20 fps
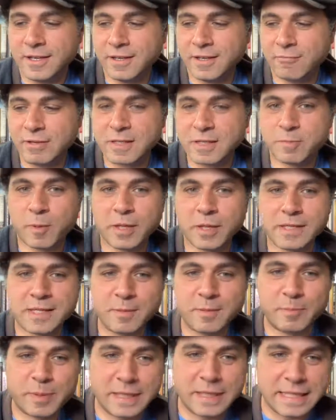
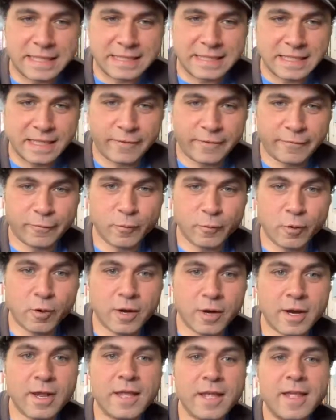responsibility
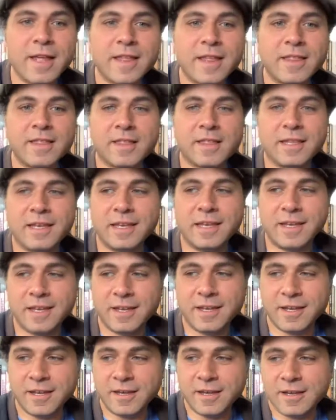for
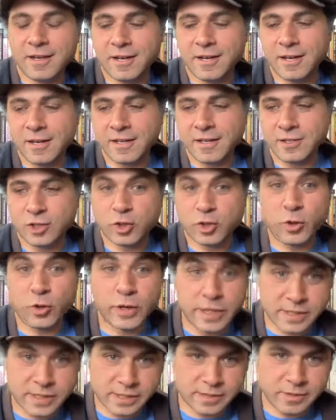the
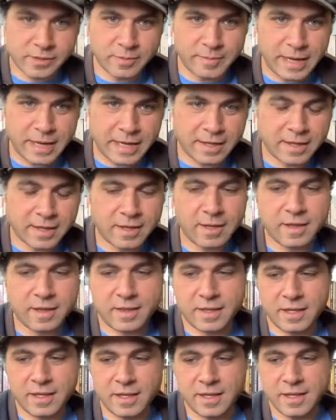choice to make
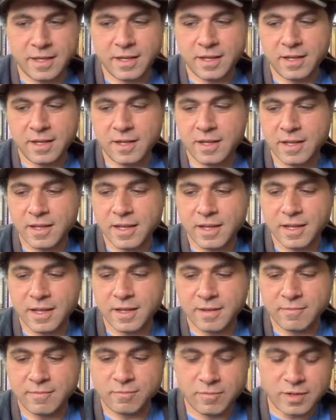the
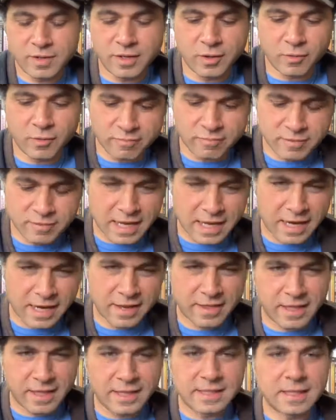
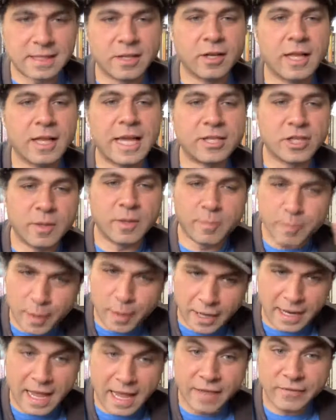kind of things a little edgy.
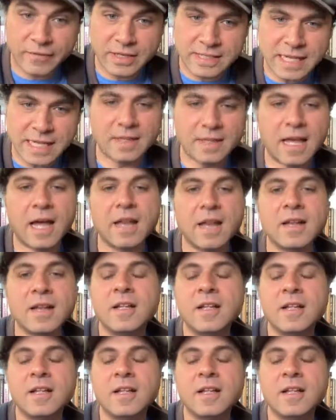But having said that,